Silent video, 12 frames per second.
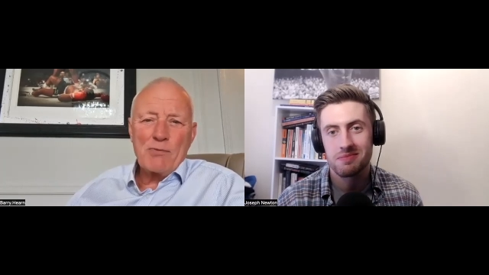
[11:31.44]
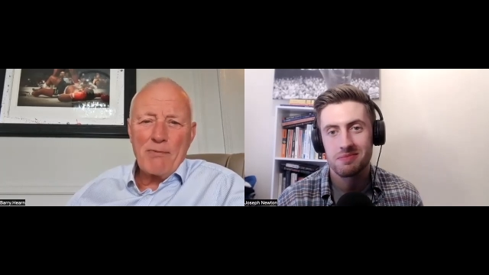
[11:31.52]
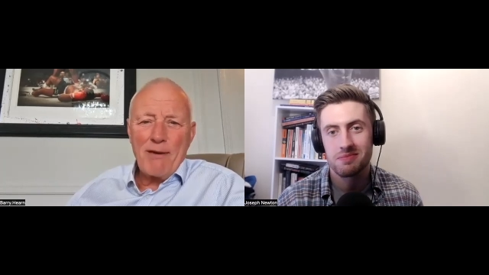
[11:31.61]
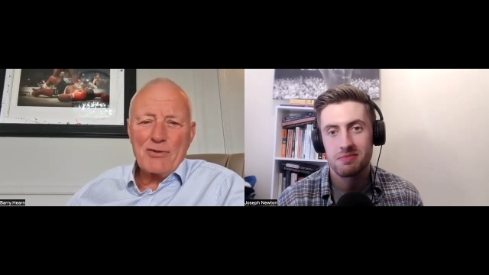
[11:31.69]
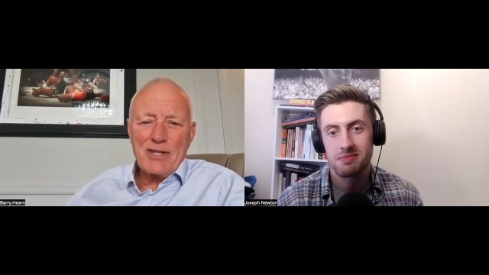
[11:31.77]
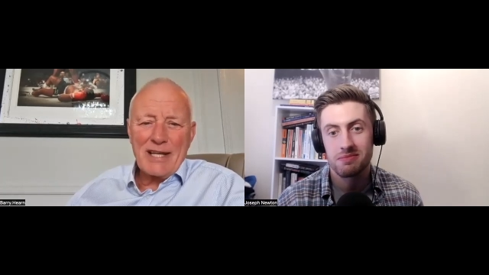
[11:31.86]

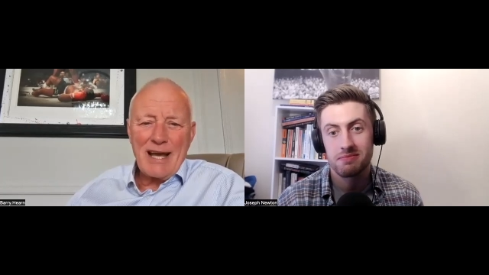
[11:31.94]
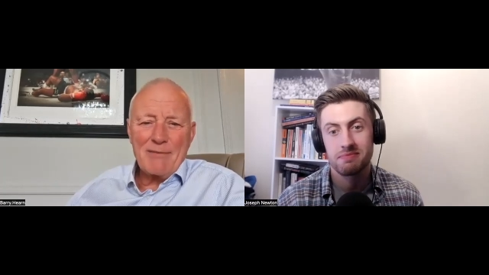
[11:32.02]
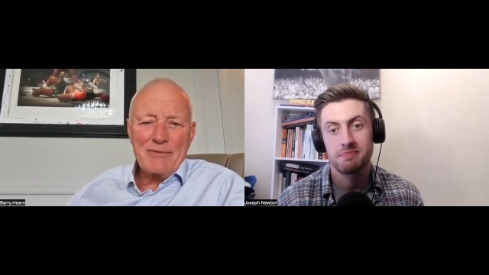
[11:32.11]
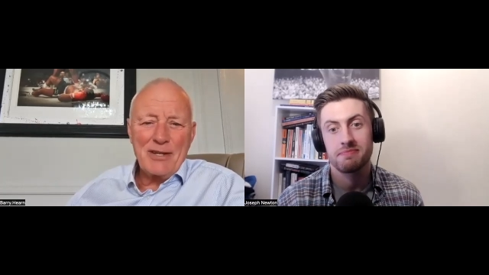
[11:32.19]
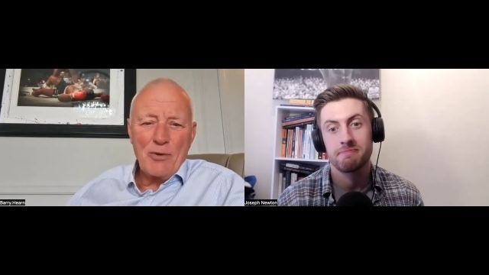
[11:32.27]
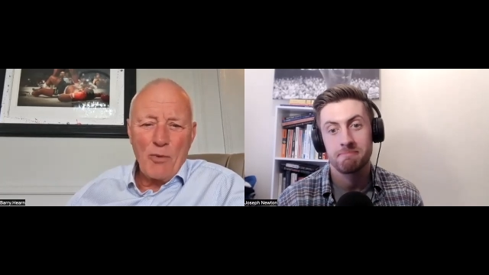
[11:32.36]
Speaker 1: promotion
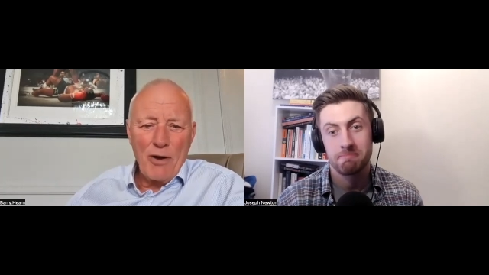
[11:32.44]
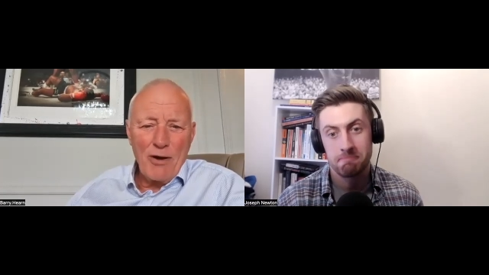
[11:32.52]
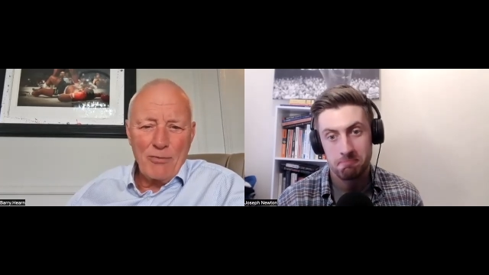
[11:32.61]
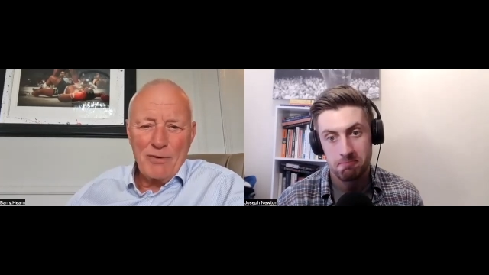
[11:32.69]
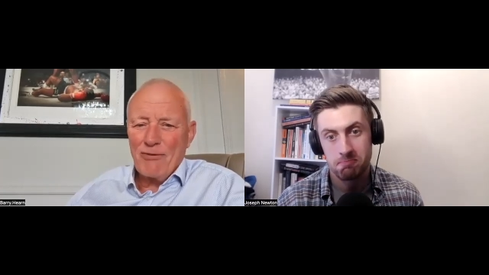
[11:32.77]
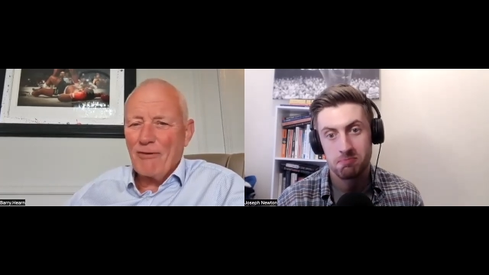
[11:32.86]
company in the
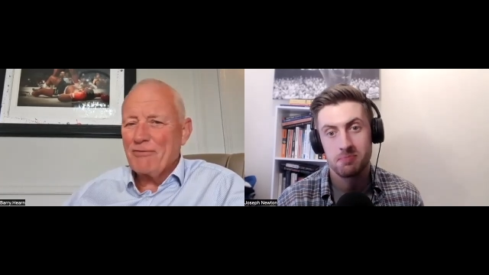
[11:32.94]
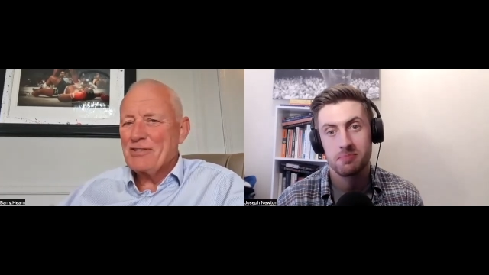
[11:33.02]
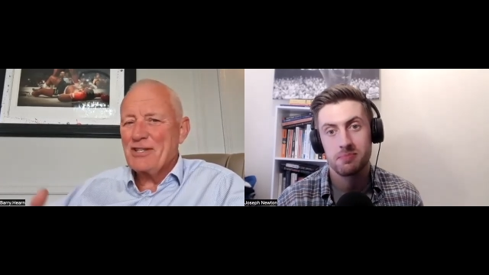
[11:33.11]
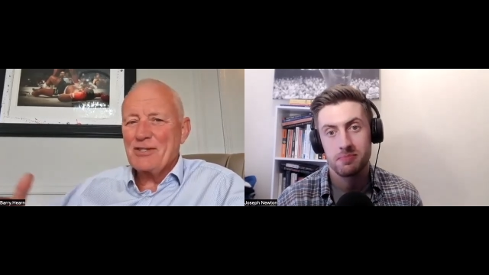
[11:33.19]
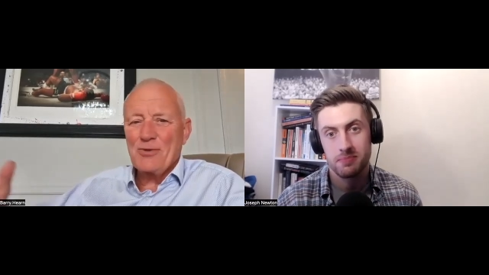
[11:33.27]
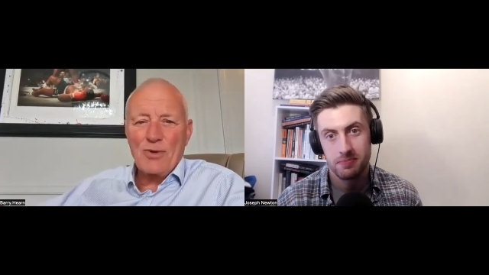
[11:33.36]
world. We've
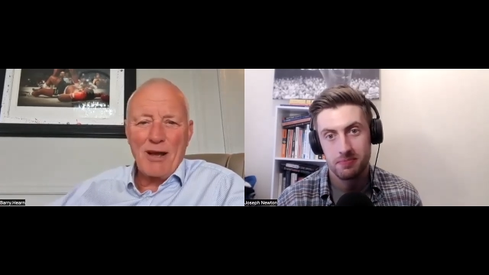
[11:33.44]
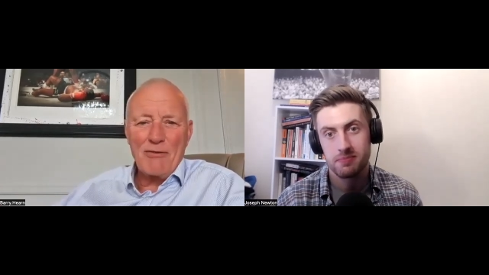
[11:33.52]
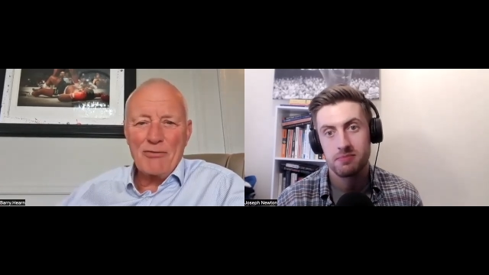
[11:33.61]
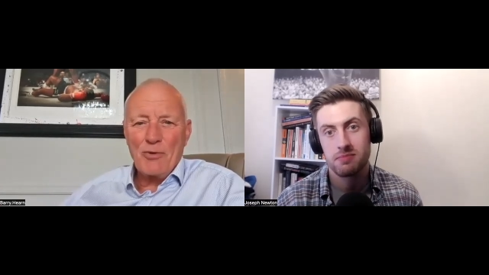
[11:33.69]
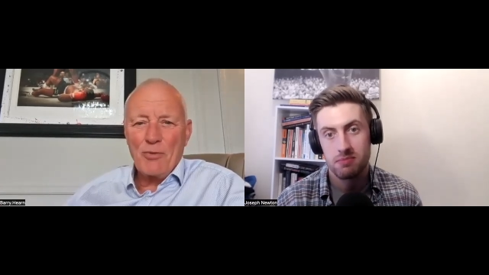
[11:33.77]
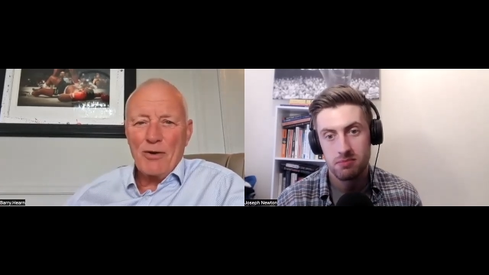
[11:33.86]
offices all over
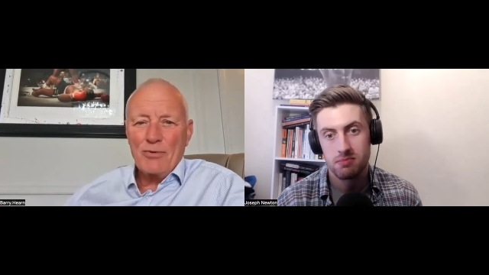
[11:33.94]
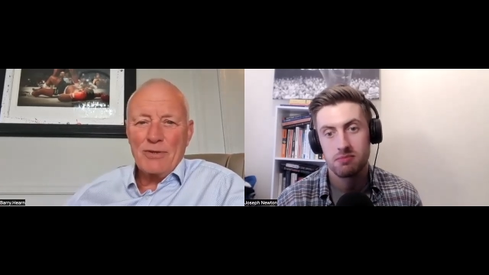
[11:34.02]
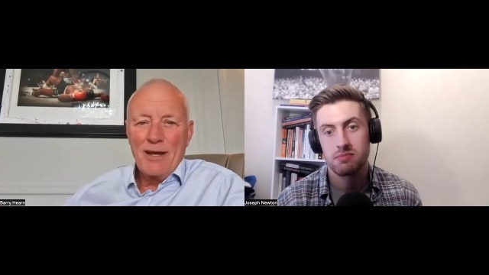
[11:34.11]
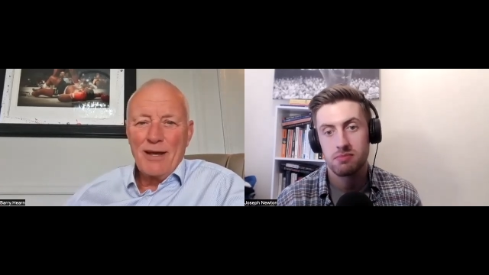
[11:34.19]
the world